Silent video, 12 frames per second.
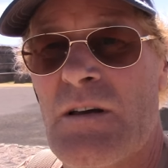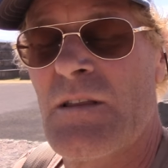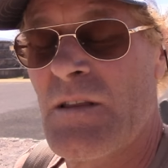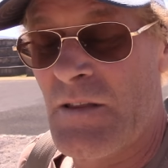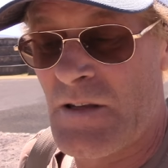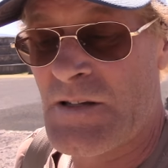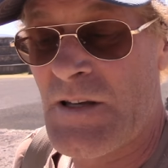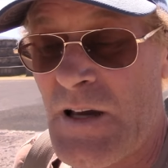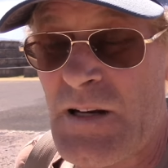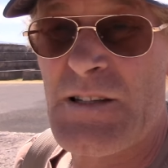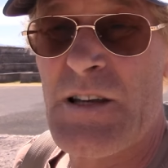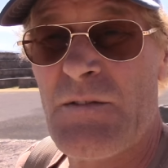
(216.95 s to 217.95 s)
that the
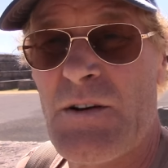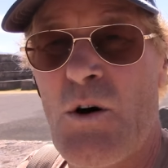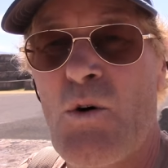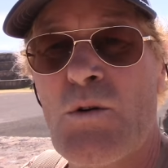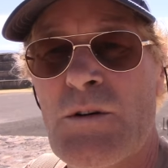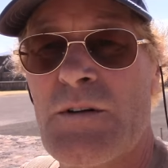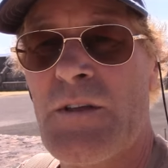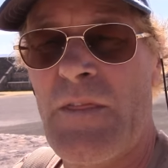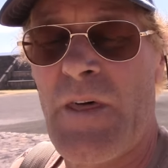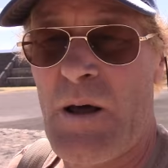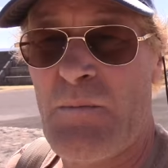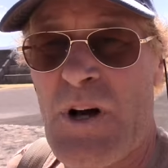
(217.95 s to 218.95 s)
site is even older than that,